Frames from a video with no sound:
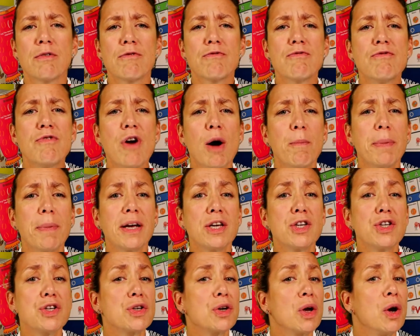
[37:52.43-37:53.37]

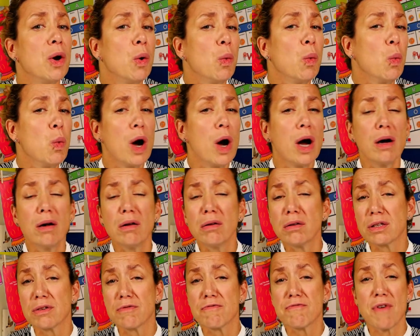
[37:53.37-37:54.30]
Rubbish
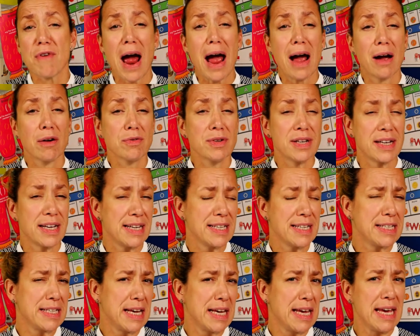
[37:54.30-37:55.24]
whirled around
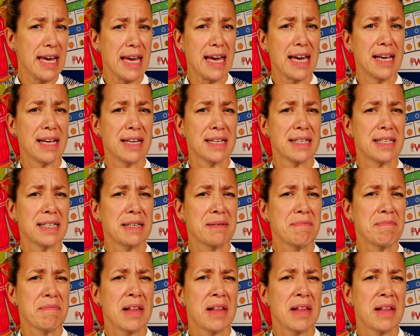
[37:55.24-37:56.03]
his ears.